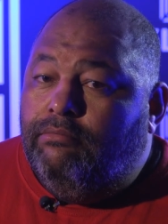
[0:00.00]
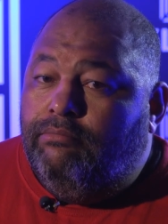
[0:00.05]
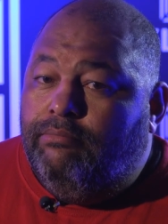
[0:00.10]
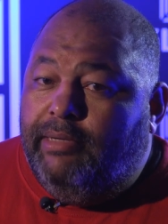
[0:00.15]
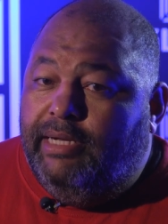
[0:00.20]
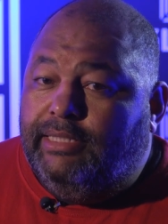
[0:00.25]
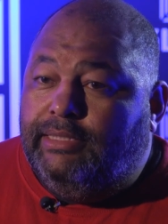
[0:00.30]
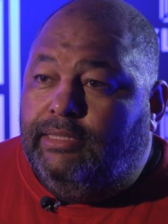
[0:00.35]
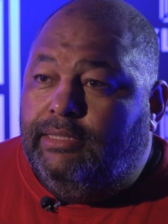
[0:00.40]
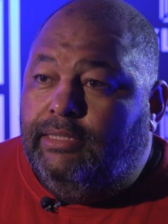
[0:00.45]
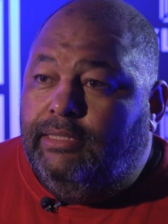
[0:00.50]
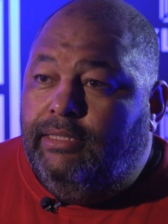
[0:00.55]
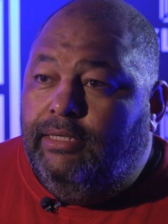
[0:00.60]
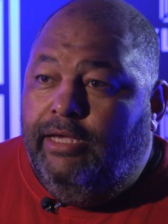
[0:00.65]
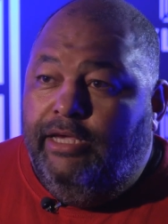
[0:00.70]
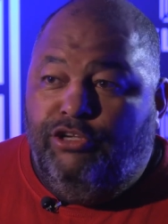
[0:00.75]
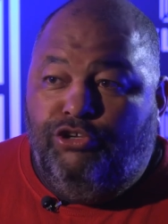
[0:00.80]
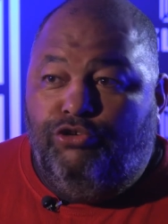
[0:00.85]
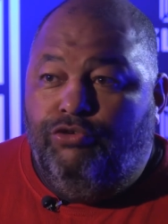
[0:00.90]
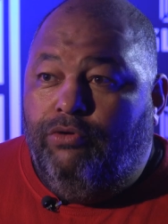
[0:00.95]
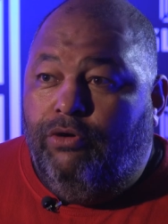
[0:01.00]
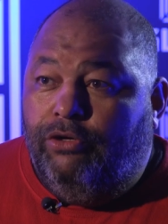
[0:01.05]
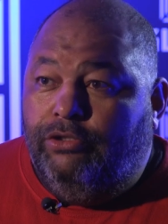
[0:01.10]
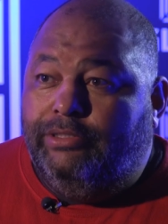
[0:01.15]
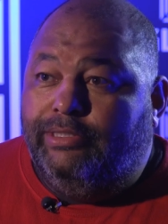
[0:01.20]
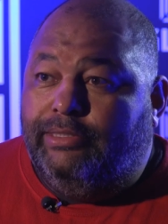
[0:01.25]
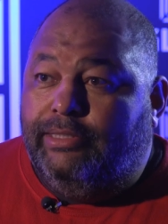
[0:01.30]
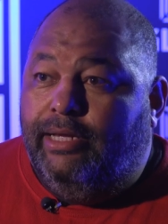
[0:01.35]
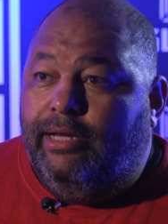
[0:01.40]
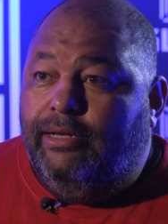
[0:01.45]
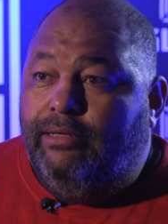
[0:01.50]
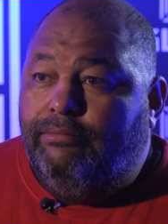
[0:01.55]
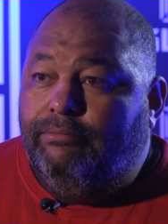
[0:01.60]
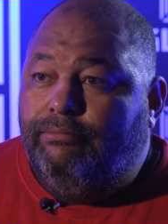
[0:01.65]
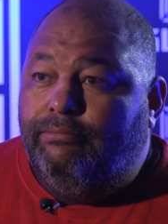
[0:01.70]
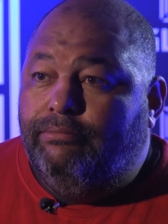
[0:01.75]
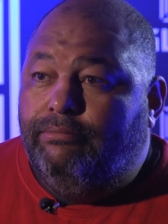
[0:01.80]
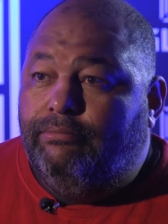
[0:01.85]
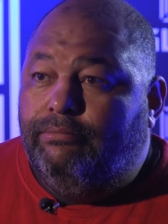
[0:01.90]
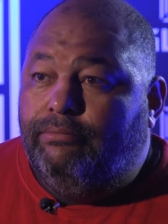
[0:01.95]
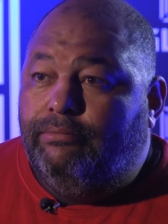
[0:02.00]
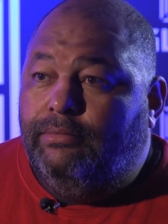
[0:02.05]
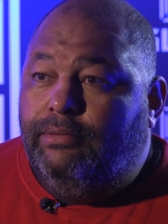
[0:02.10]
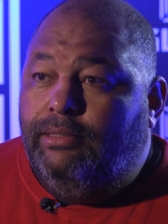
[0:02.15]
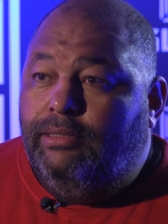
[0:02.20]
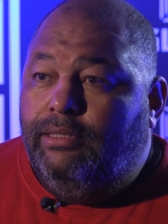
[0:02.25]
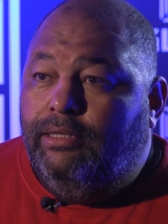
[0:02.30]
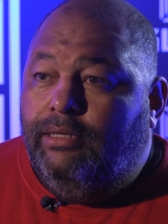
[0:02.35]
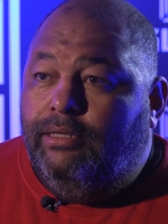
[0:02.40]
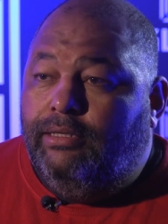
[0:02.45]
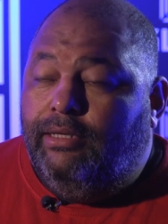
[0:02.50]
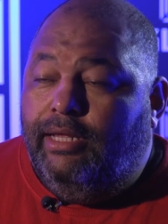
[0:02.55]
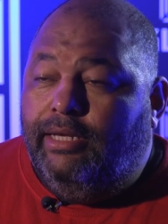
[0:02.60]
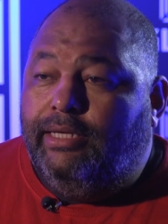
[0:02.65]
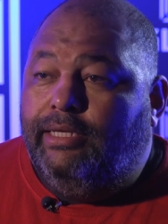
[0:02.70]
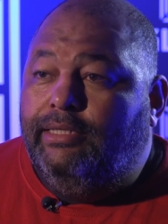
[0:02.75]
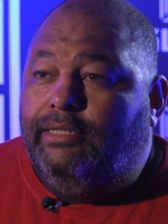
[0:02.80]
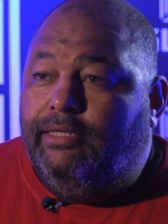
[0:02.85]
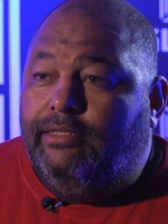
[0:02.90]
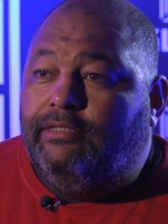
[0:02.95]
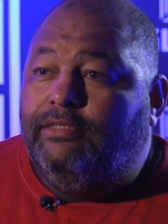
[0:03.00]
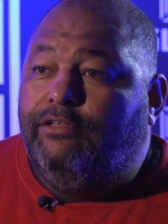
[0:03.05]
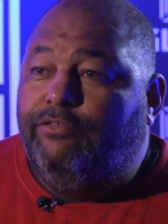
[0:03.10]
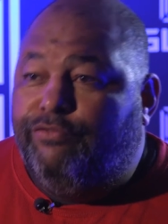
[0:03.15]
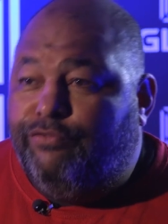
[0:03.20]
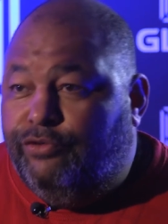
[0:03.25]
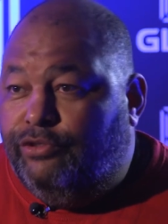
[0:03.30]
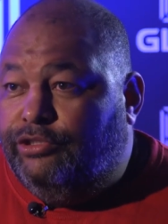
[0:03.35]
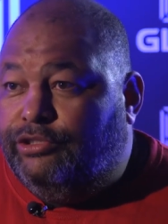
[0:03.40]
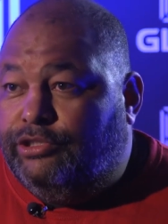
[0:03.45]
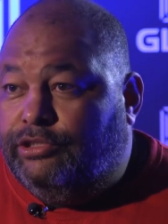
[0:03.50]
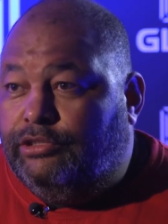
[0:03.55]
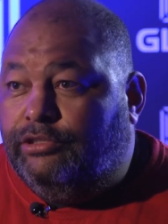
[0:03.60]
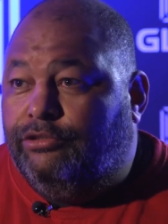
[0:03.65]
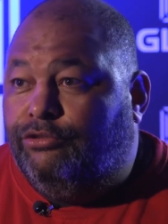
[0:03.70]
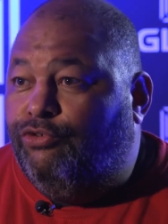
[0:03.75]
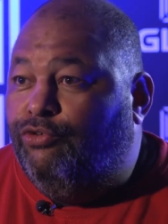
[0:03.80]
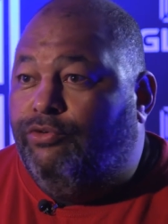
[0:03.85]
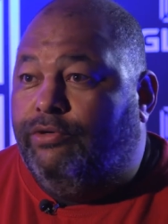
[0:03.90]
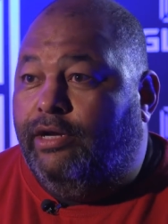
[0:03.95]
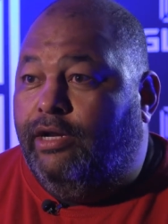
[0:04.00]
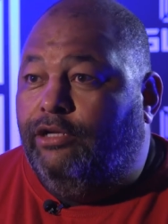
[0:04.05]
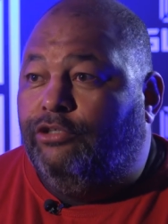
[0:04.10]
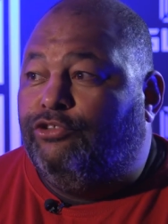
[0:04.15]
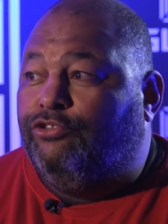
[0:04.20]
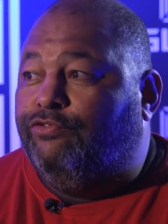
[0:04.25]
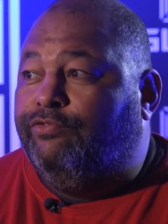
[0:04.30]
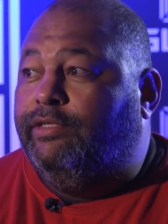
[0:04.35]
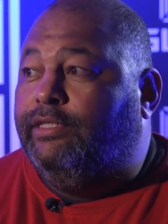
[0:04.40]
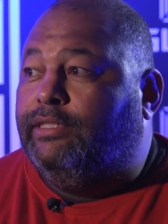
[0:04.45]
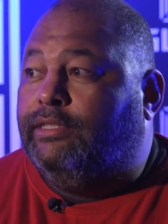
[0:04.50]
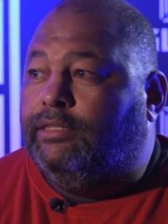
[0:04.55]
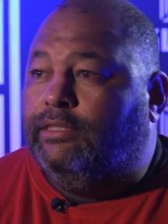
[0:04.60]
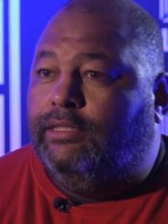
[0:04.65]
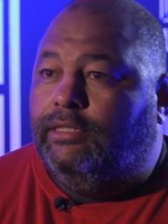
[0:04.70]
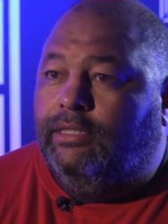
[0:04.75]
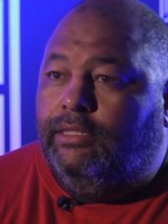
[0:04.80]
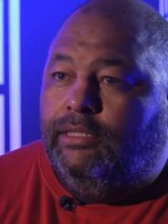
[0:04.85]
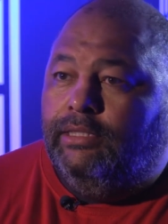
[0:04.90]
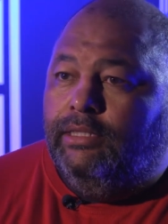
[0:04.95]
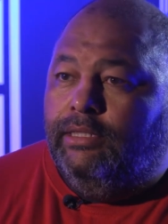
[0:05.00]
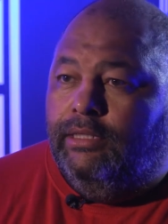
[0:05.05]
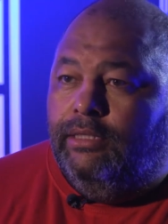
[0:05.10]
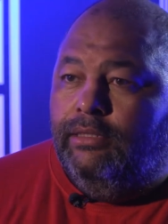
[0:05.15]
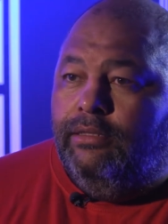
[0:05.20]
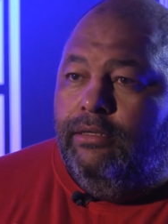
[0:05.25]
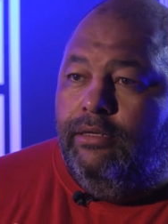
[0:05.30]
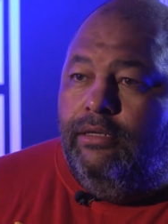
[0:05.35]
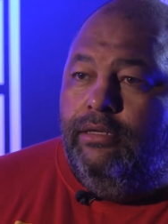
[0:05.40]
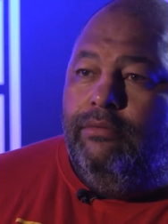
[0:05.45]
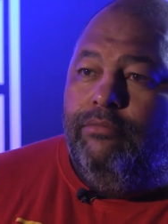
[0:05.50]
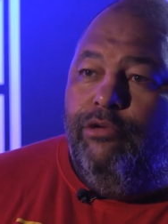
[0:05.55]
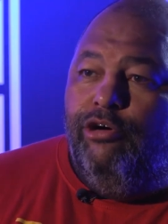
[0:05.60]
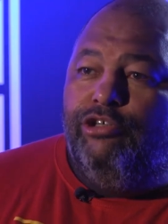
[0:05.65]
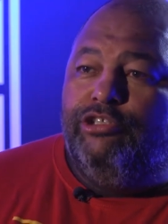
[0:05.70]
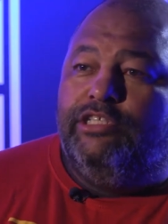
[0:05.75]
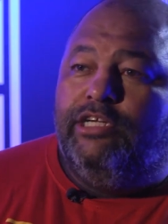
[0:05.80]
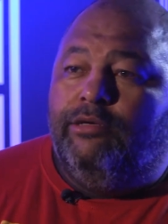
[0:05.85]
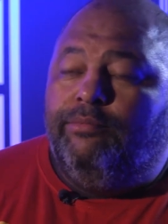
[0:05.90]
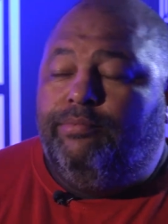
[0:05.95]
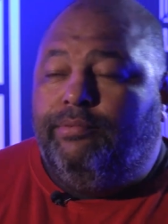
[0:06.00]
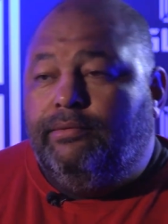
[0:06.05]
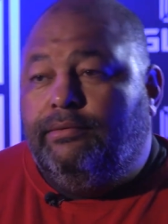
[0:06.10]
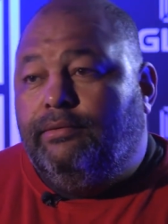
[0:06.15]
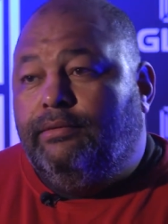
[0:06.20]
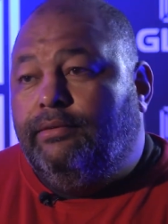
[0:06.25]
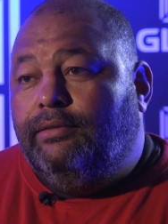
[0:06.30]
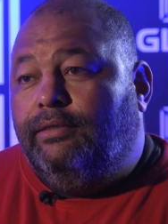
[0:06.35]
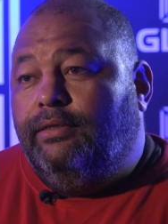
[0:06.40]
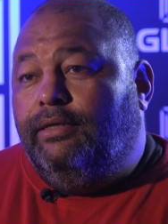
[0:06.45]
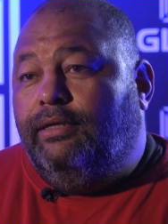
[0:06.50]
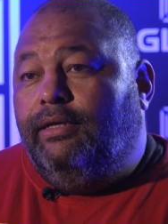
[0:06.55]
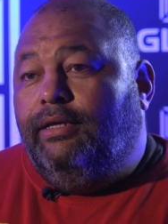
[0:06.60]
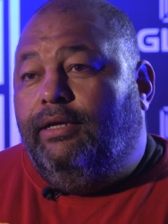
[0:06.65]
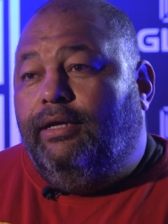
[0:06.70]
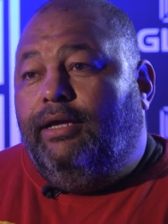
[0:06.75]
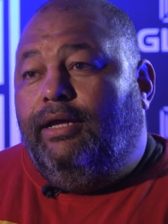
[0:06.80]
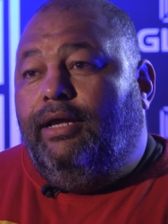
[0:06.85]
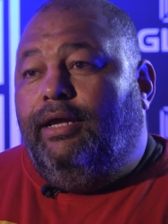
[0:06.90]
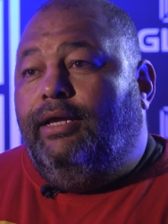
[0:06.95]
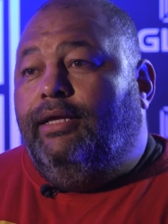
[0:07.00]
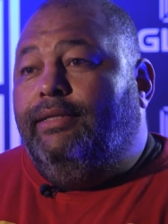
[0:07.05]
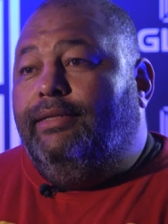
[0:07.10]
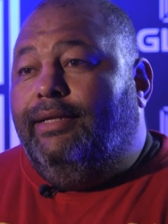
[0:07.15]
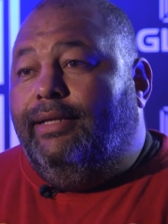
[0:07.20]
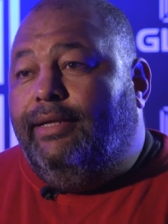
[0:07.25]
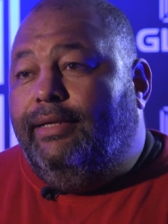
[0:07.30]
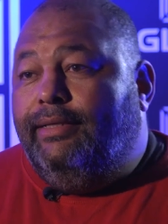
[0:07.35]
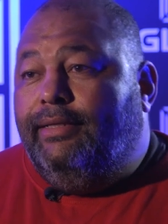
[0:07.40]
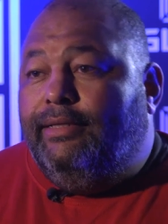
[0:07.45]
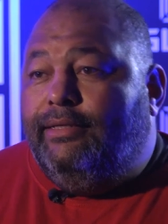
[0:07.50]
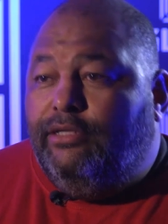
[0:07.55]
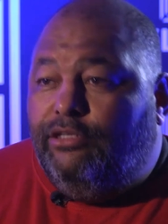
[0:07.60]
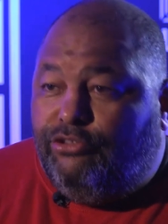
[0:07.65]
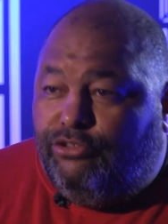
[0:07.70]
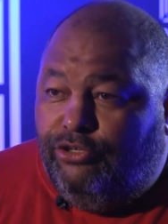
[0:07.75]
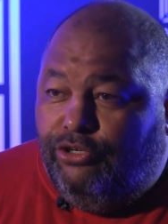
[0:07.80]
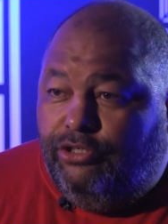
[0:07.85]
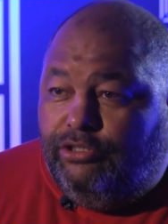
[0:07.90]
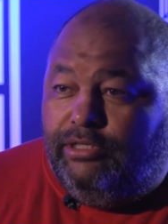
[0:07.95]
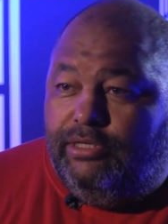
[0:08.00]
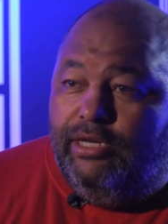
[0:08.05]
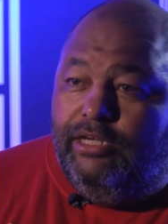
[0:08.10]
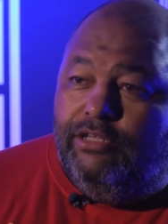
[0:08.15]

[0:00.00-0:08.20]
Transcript: but hit you all the time, like he did in the first two rounds with uh, Mosab. And then in the third